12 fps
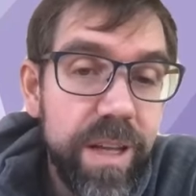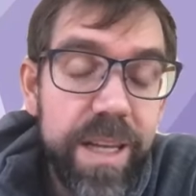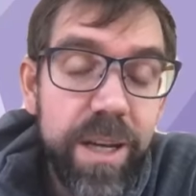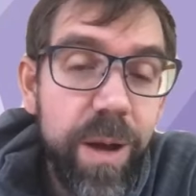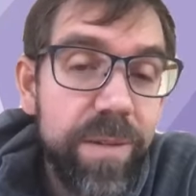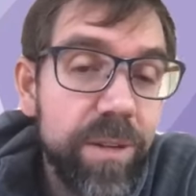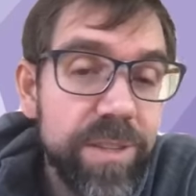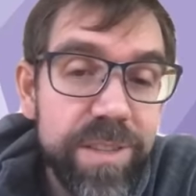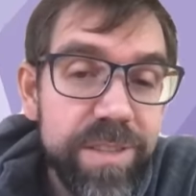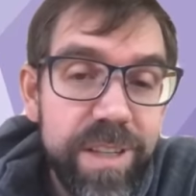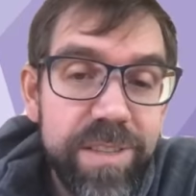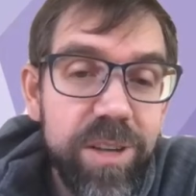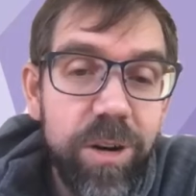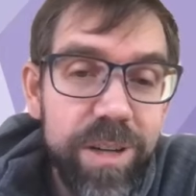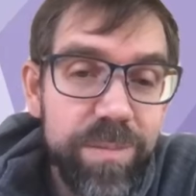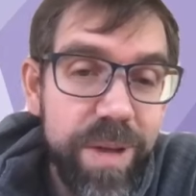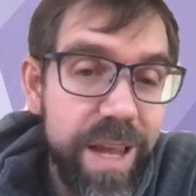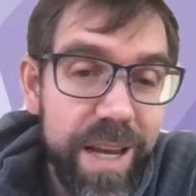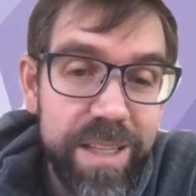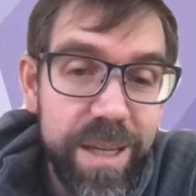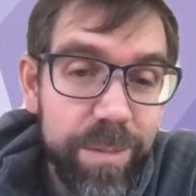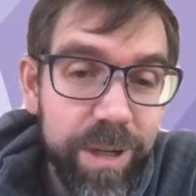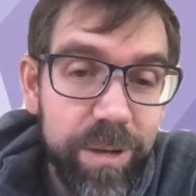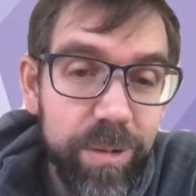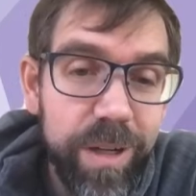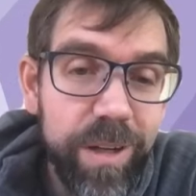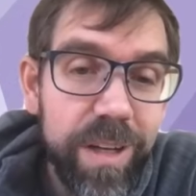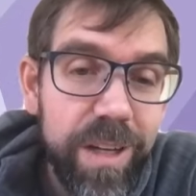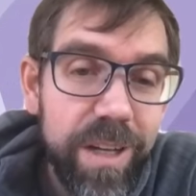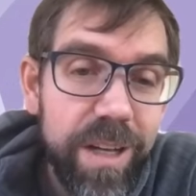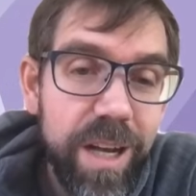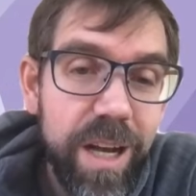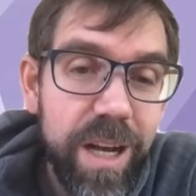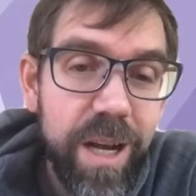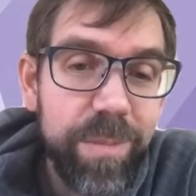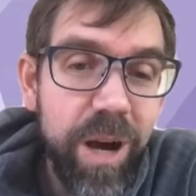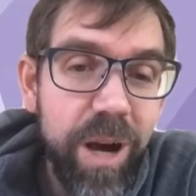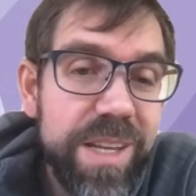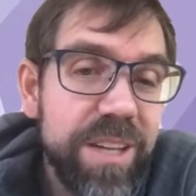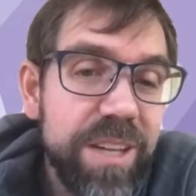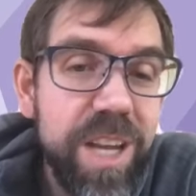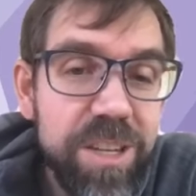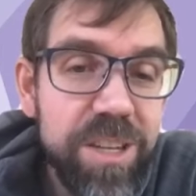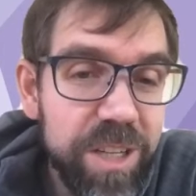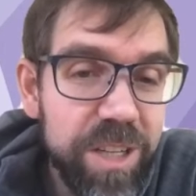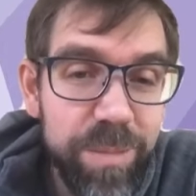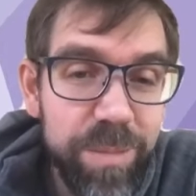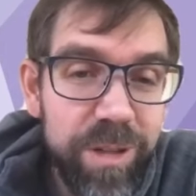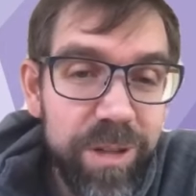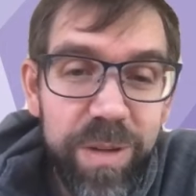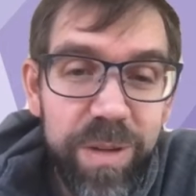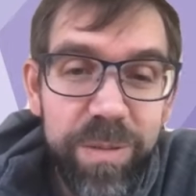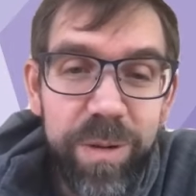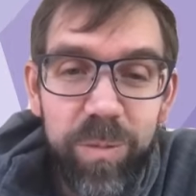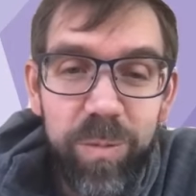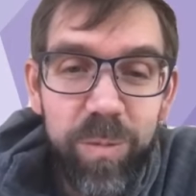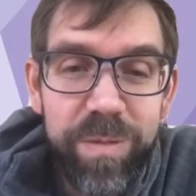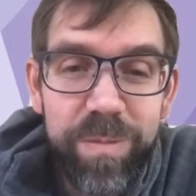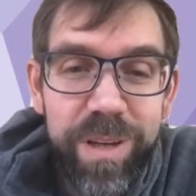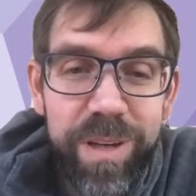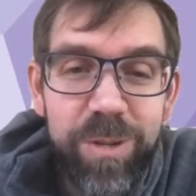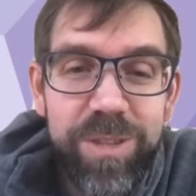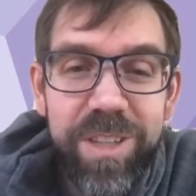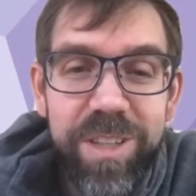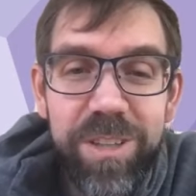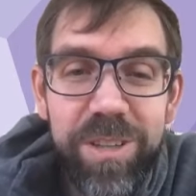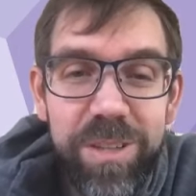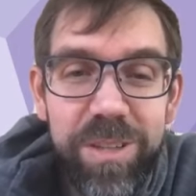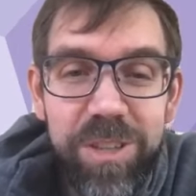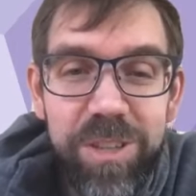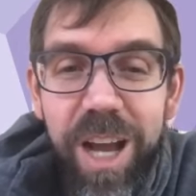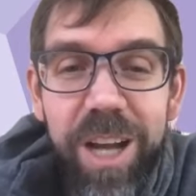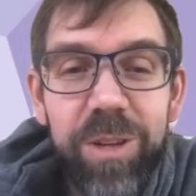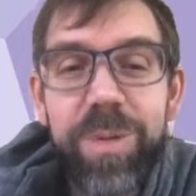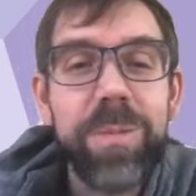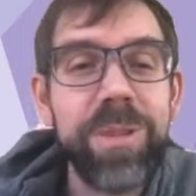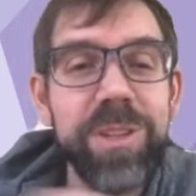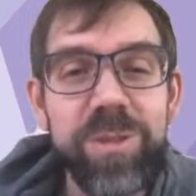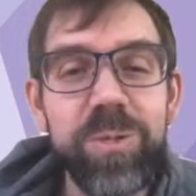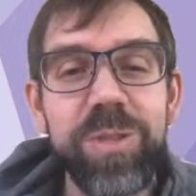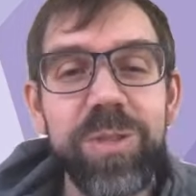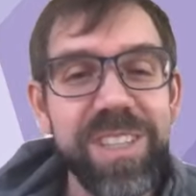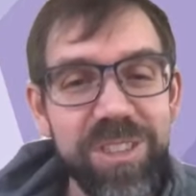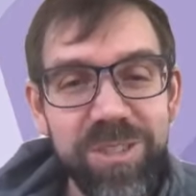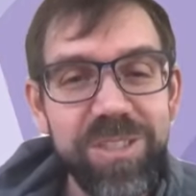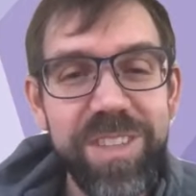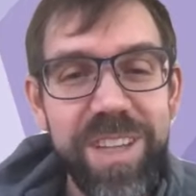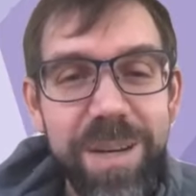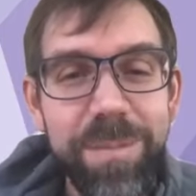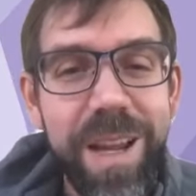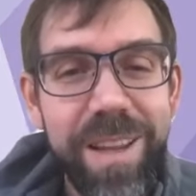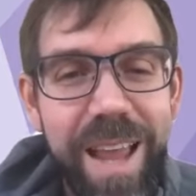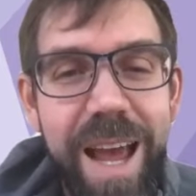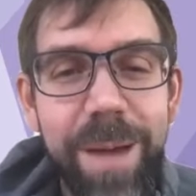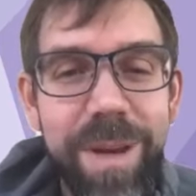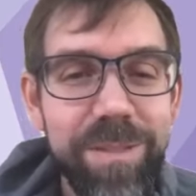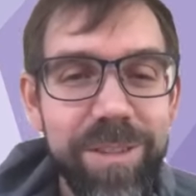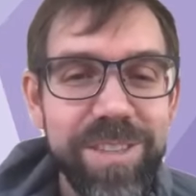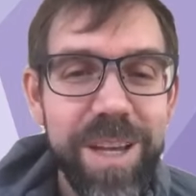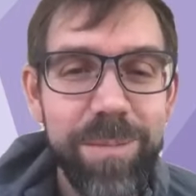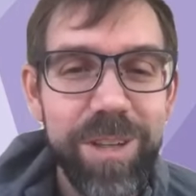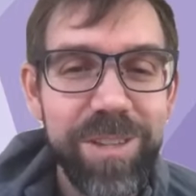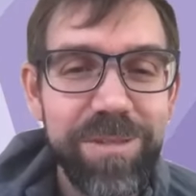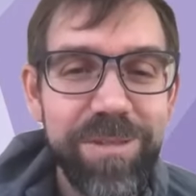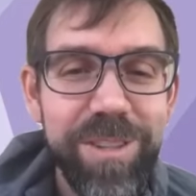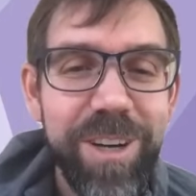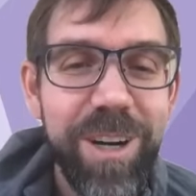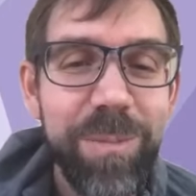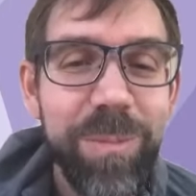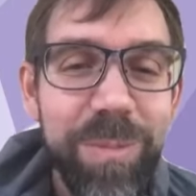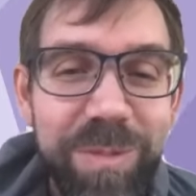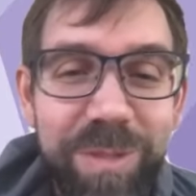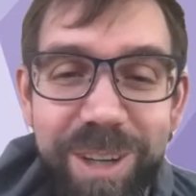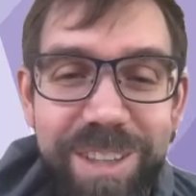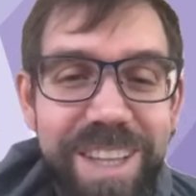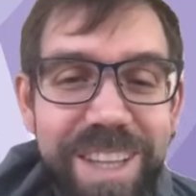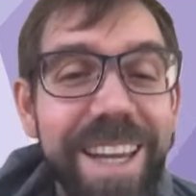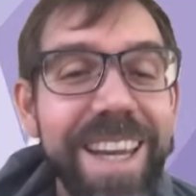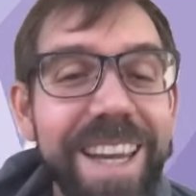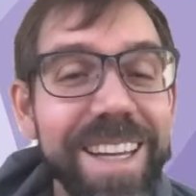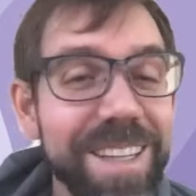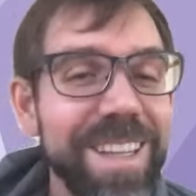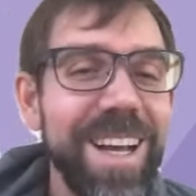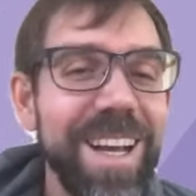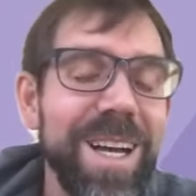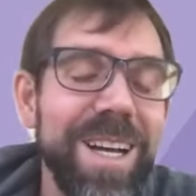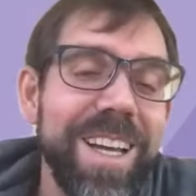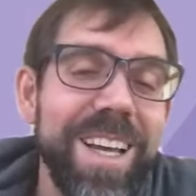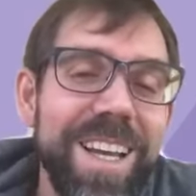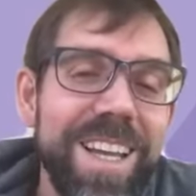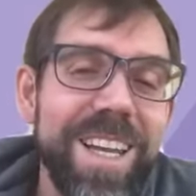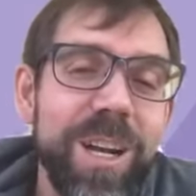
you know, ever since I started my academic career on the education components. We've been hosting Chicago public school teachers in my lab every summer for a decade, you